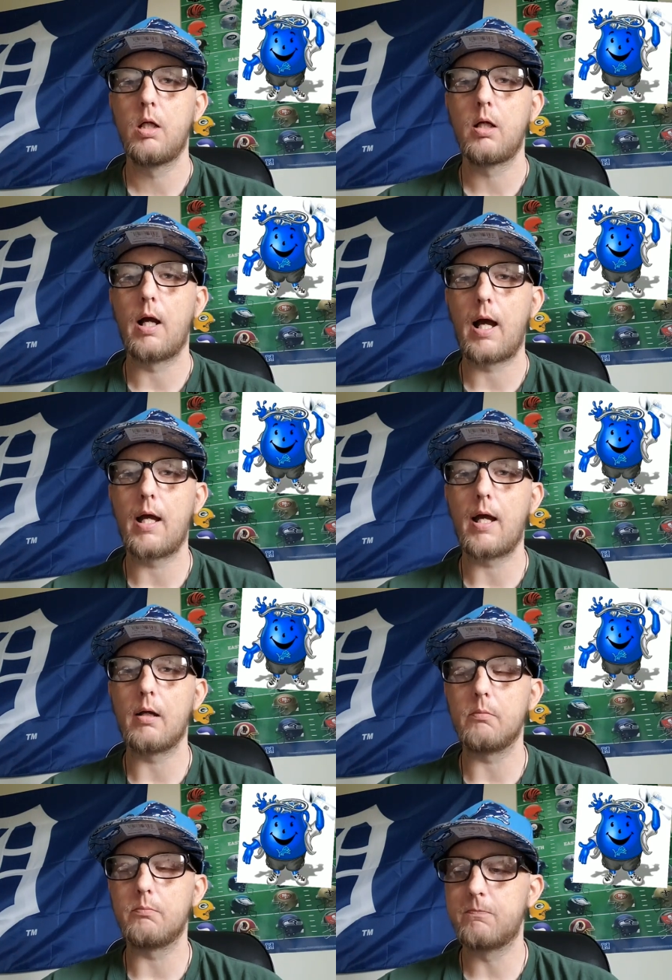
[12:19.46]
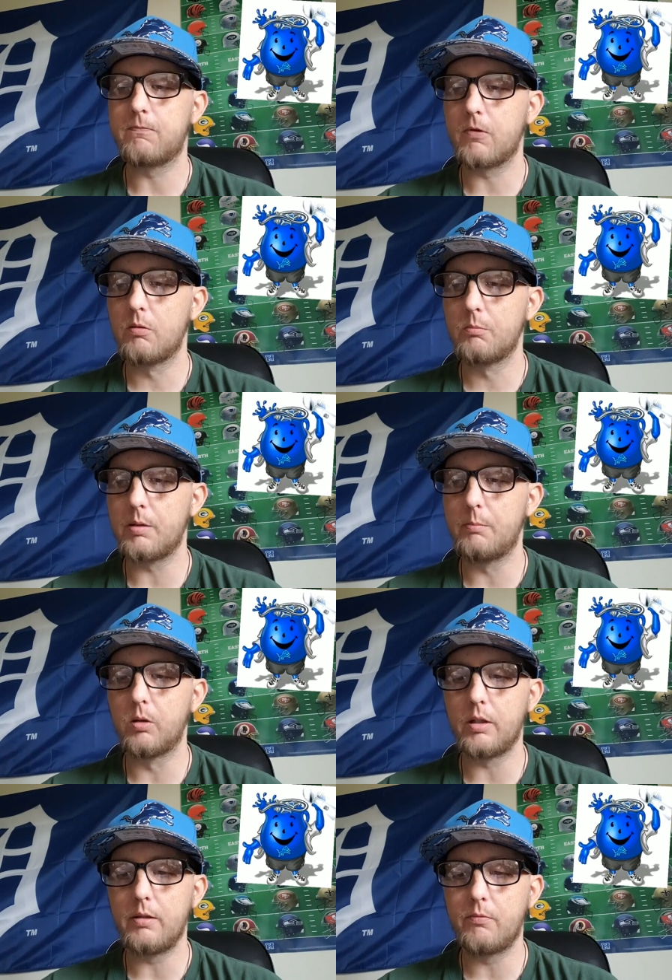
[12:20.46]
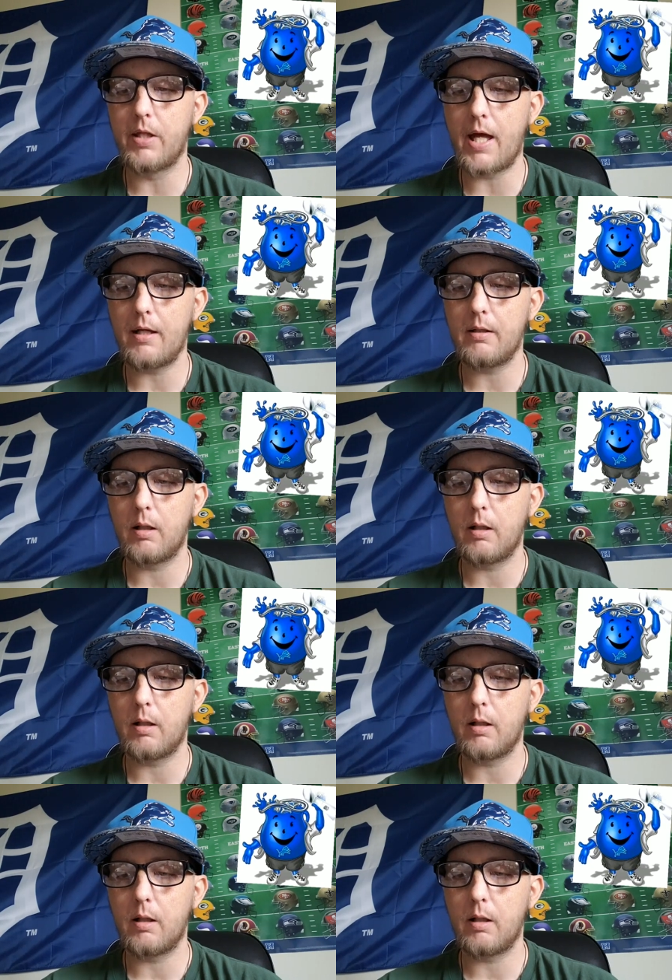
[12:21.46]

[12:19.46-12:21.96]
I firmly believe that.